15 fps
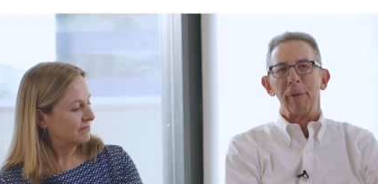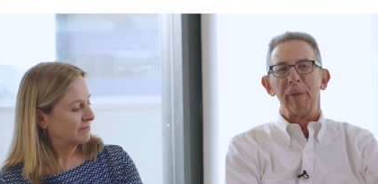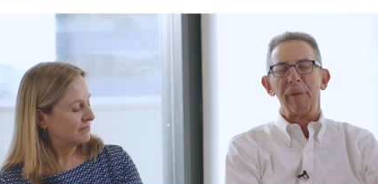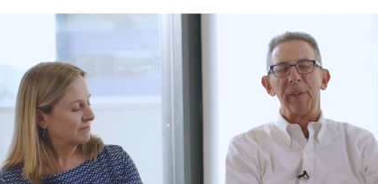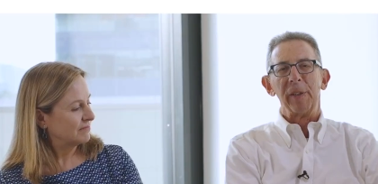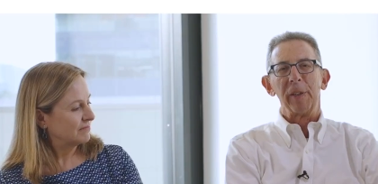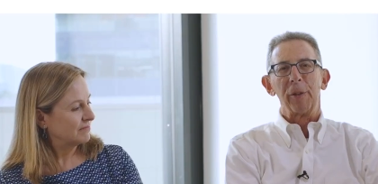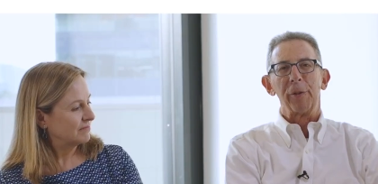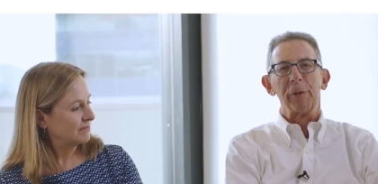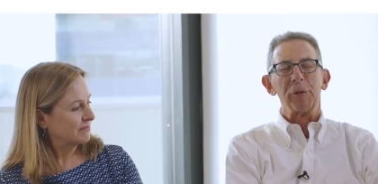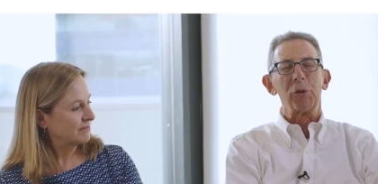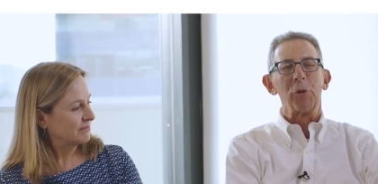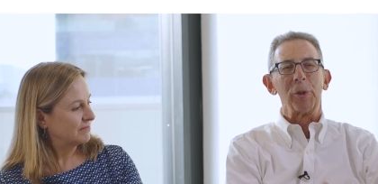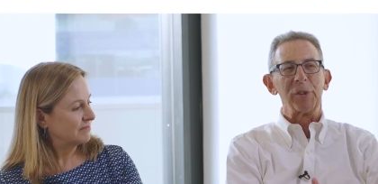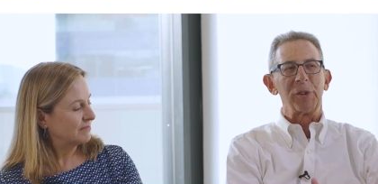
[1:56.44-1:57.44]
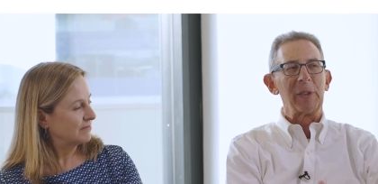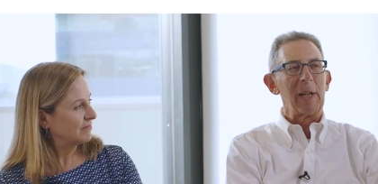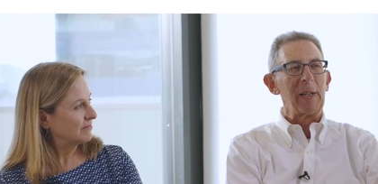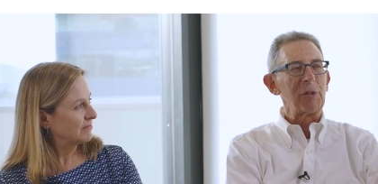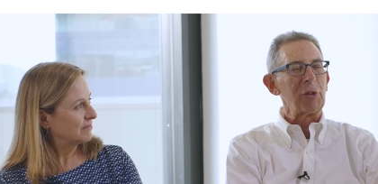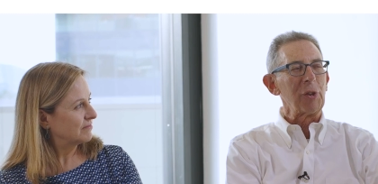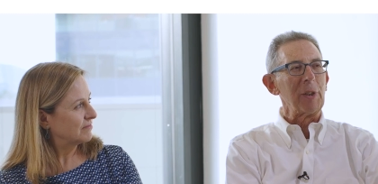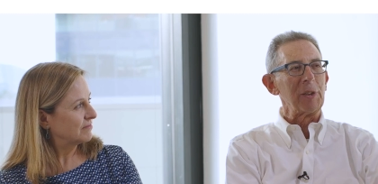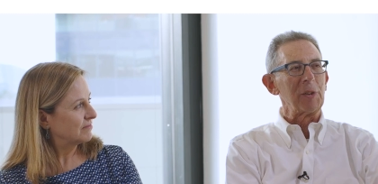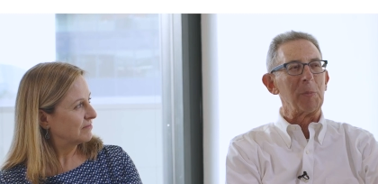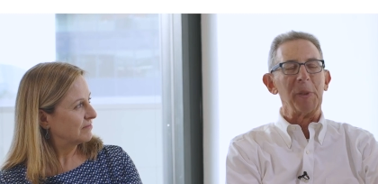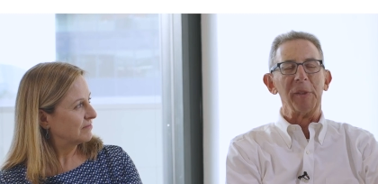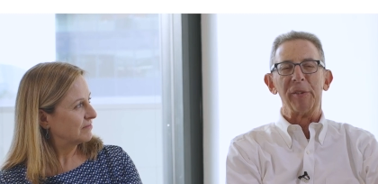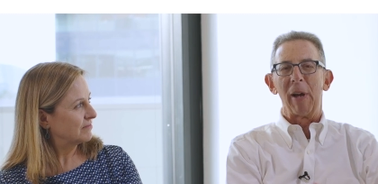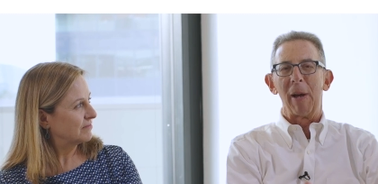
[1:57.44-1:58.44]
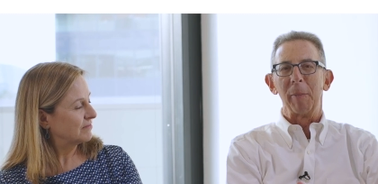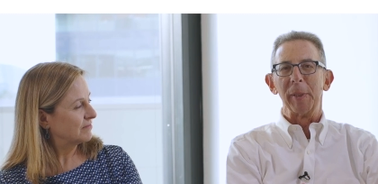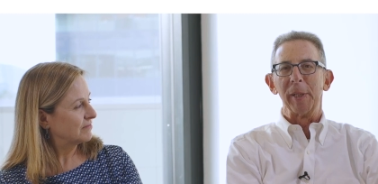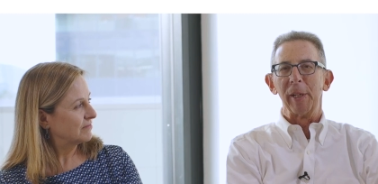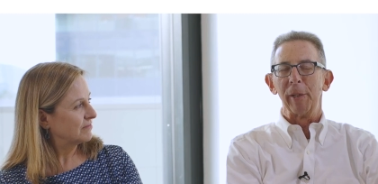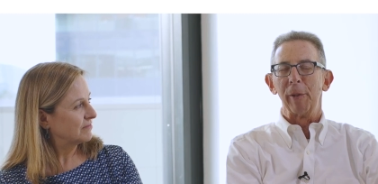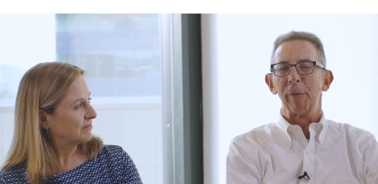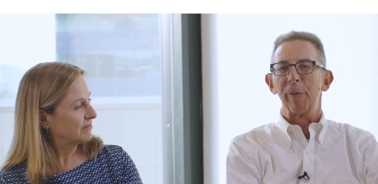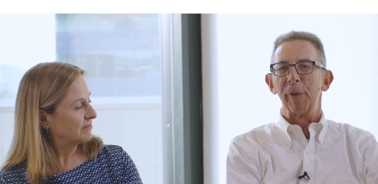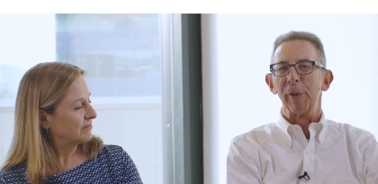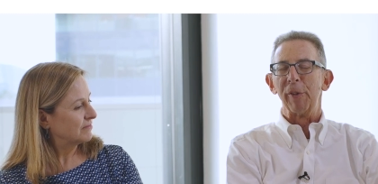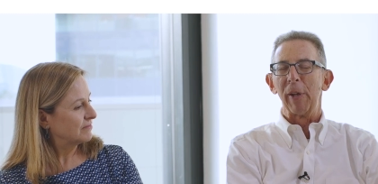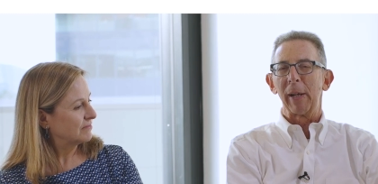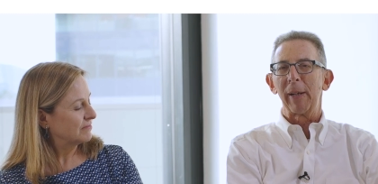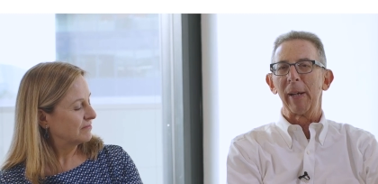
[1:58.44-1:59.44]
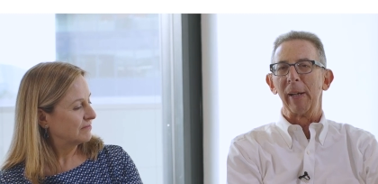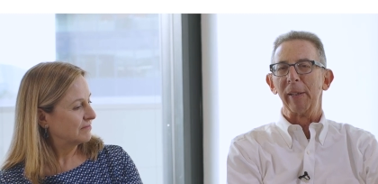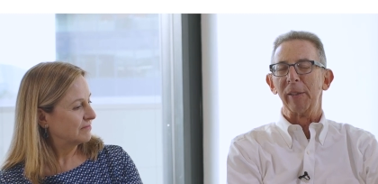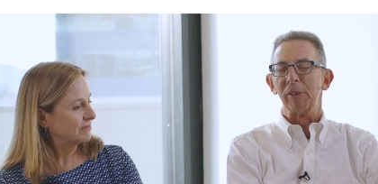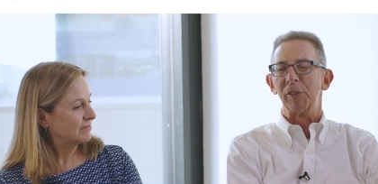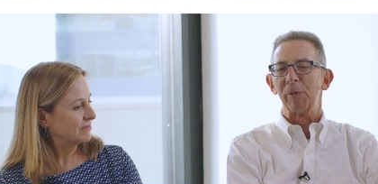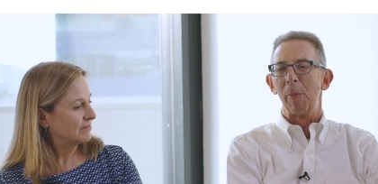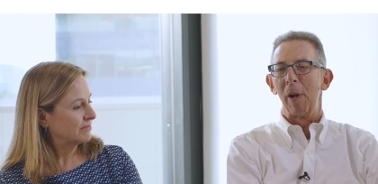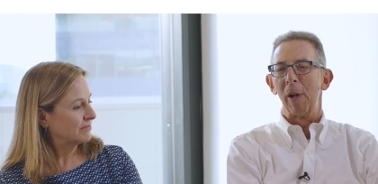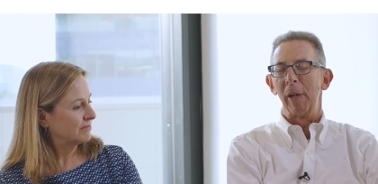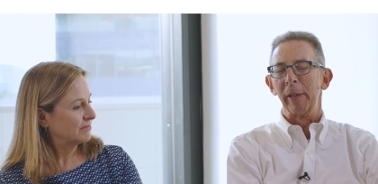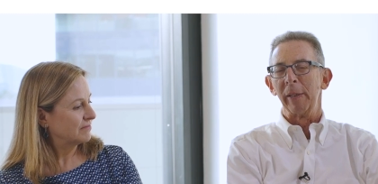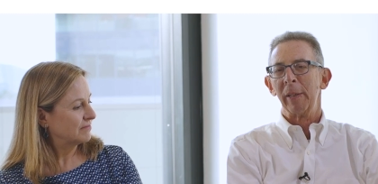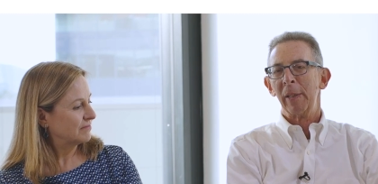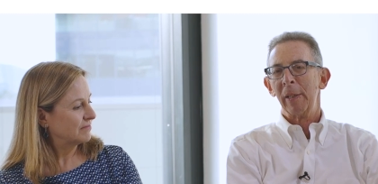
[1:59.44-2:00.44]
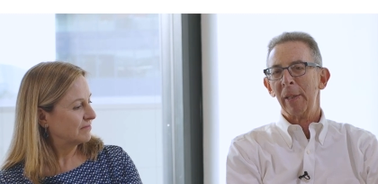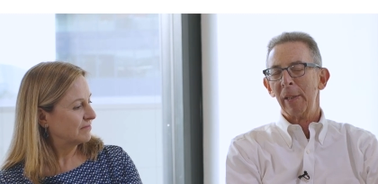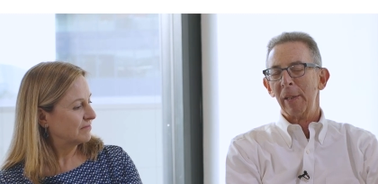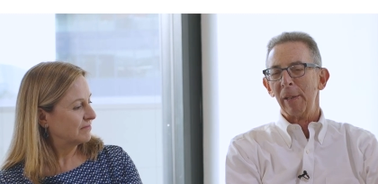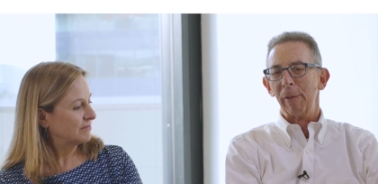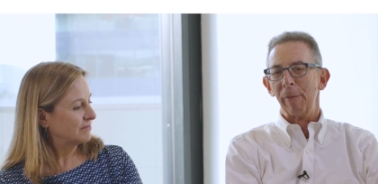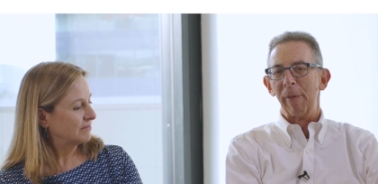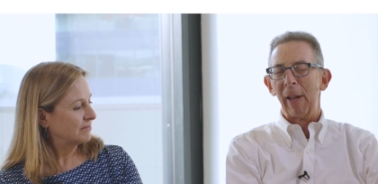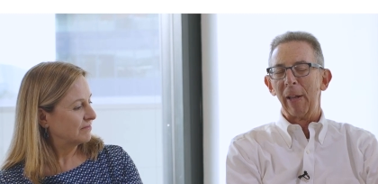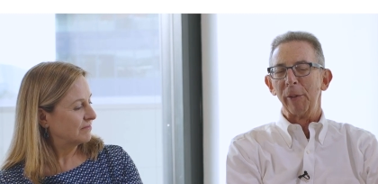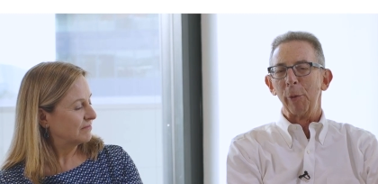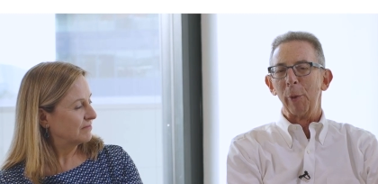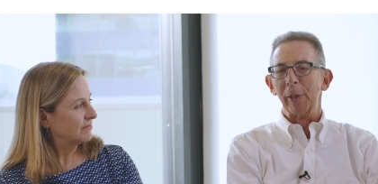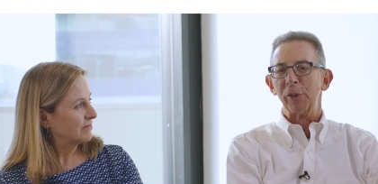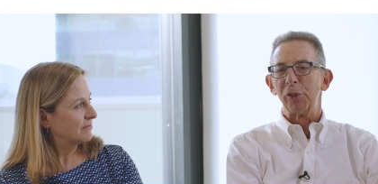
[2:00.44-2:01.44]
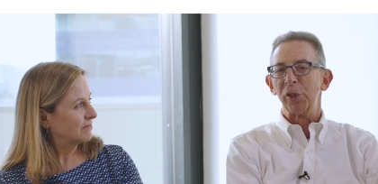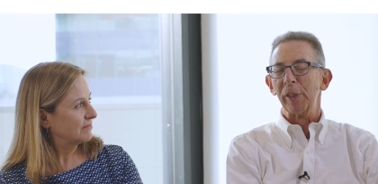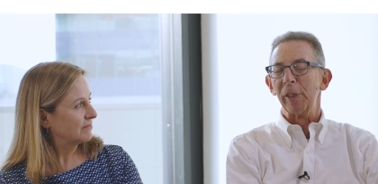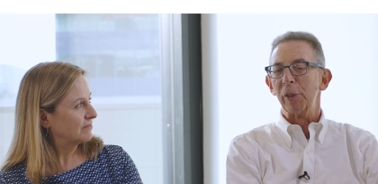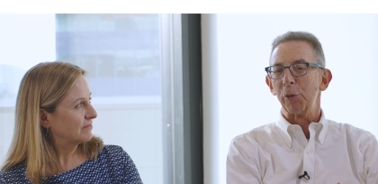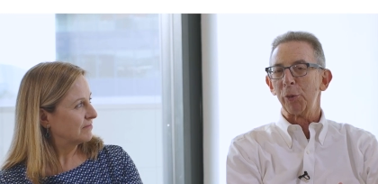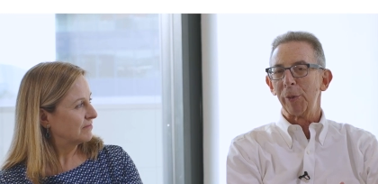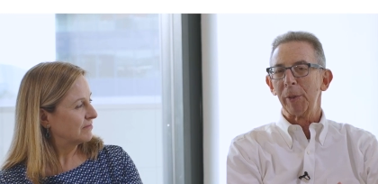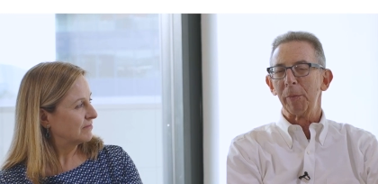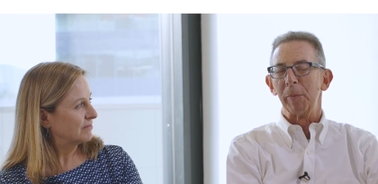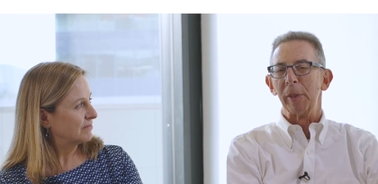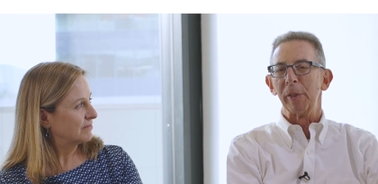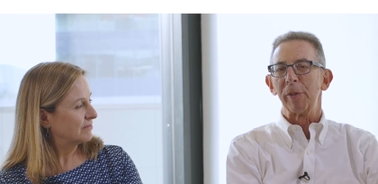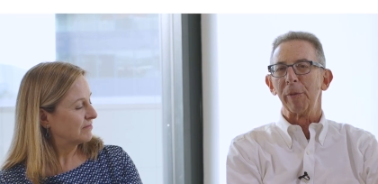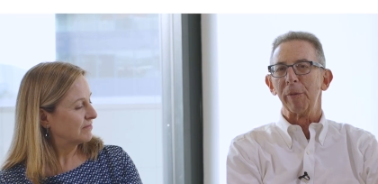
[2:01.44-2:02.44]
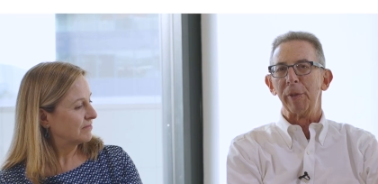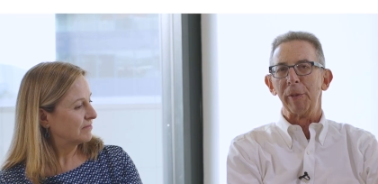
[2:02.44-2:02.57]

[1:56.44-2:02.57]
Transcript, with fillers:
Speaker 1: the field of short stature has been dominated for decades by evaluation and treatment of